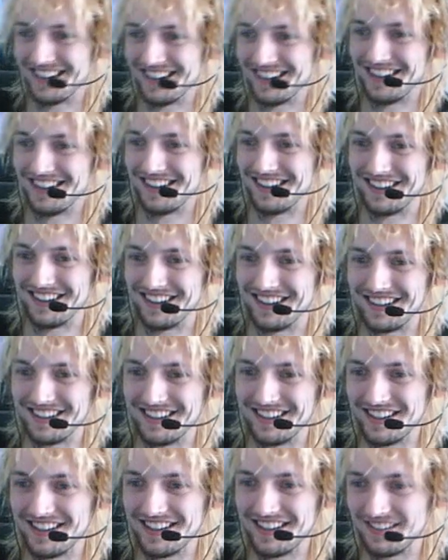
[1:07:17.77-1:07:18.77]
Yeah.
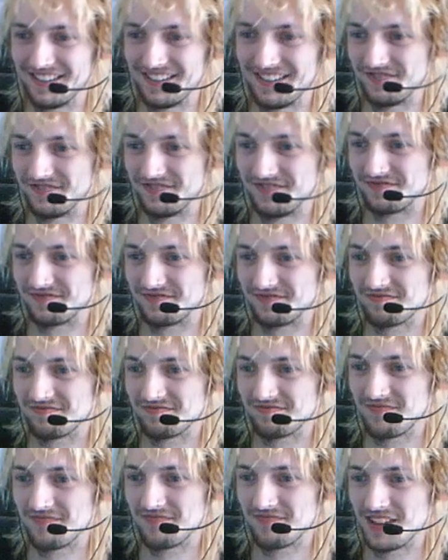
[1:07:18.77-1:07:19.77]

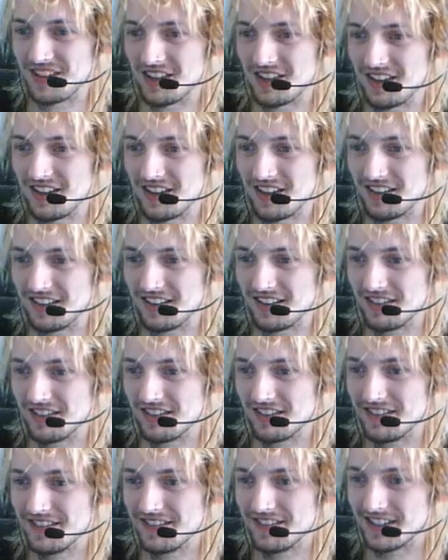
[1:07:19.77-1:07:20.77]
Sometimes you just
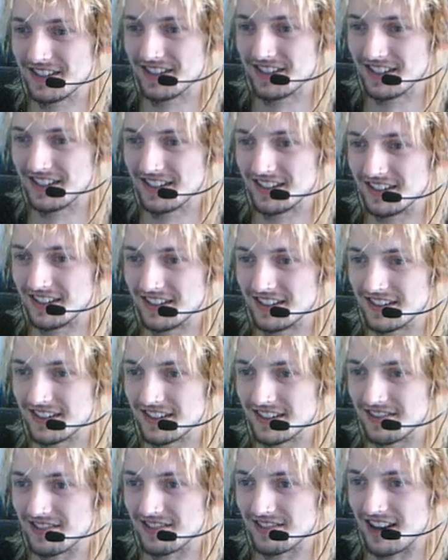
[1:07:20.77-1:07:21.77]
need to
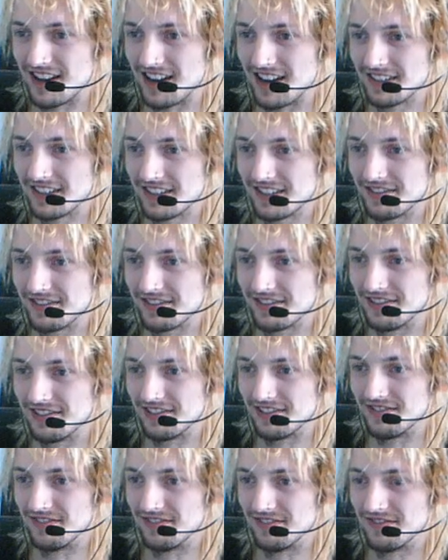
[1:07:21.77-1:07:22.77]
distract
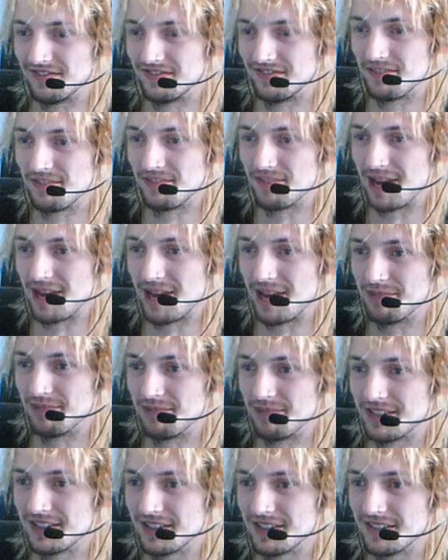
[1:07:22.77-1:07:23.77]
from the bad bits
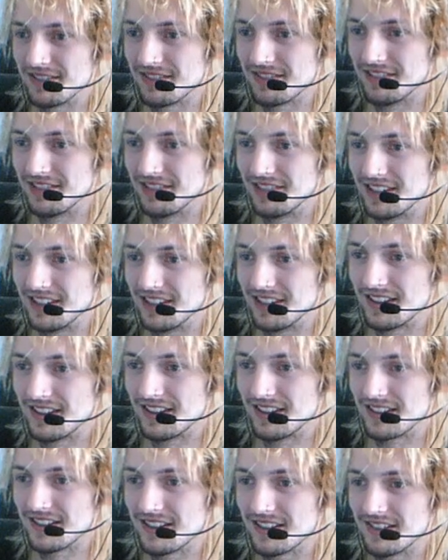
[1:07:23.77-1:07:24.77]
with
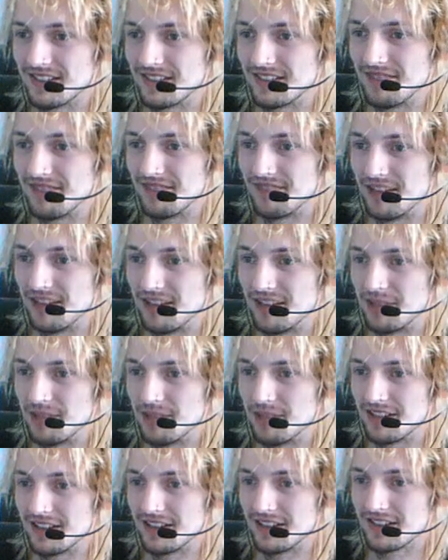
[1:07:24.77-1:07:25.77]
some better bits.